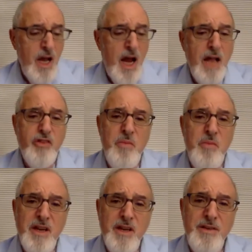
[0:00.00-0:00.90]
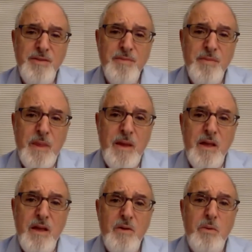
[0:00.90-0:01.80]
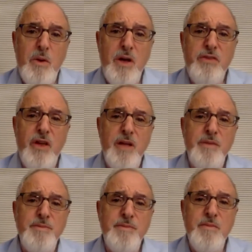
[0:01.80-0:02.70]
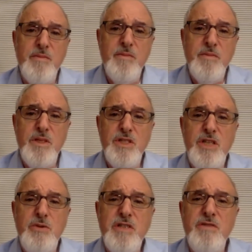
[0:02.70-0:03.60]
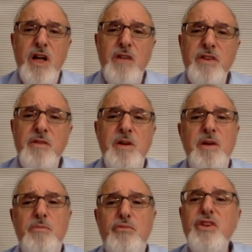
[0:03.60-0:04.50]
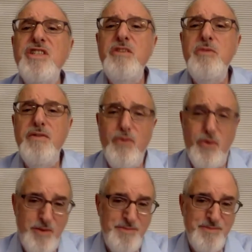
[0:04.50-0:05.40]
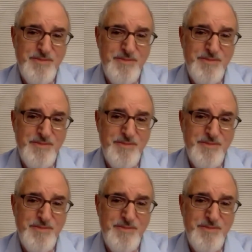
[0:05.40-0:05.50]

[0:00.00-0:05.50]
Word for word: Alice Menken was, um, she was involved in prison reform.